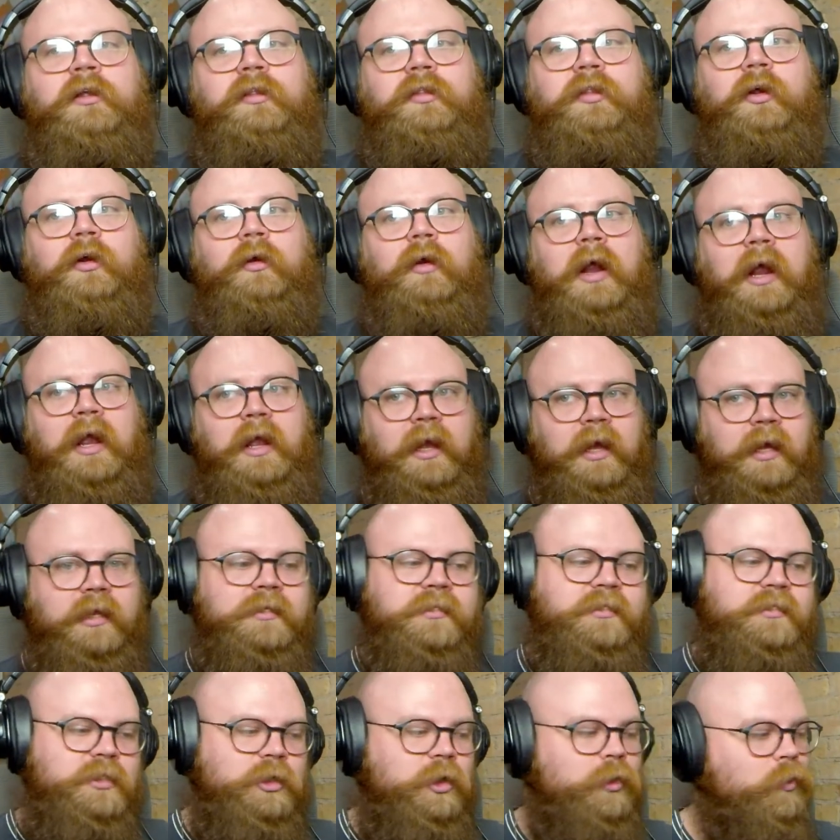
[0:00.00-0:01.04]
their
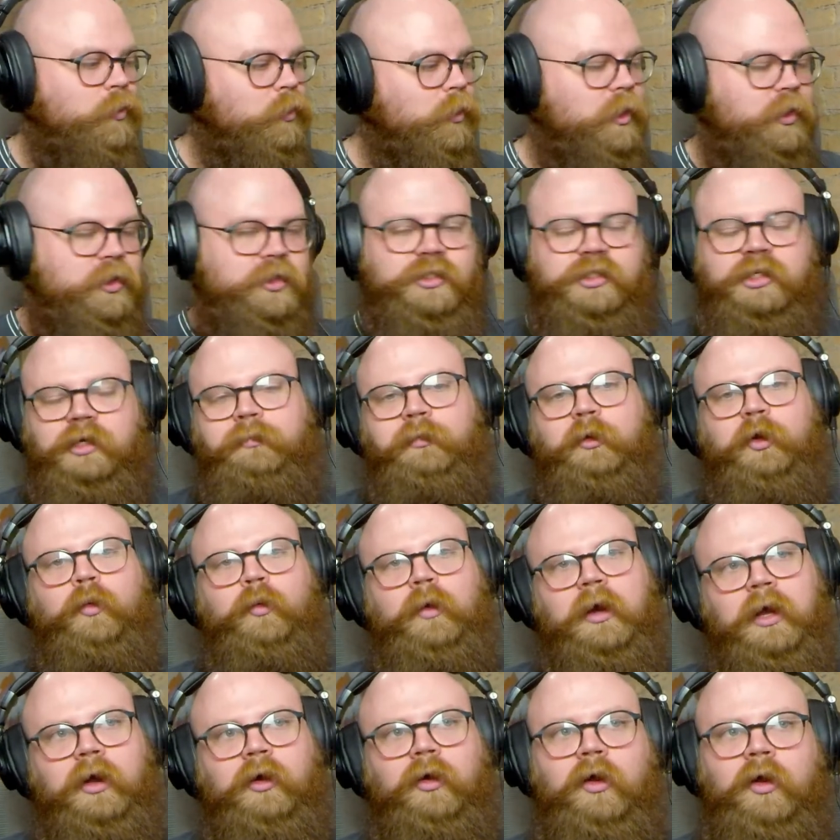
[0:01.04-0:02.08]
hands don't work super
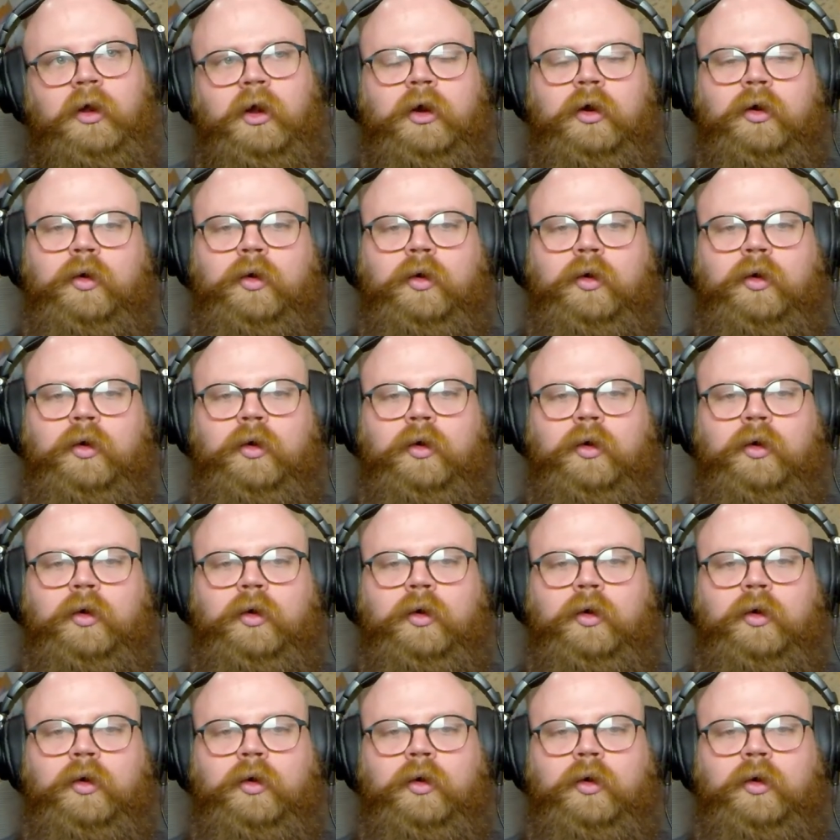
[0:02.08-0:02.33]
well,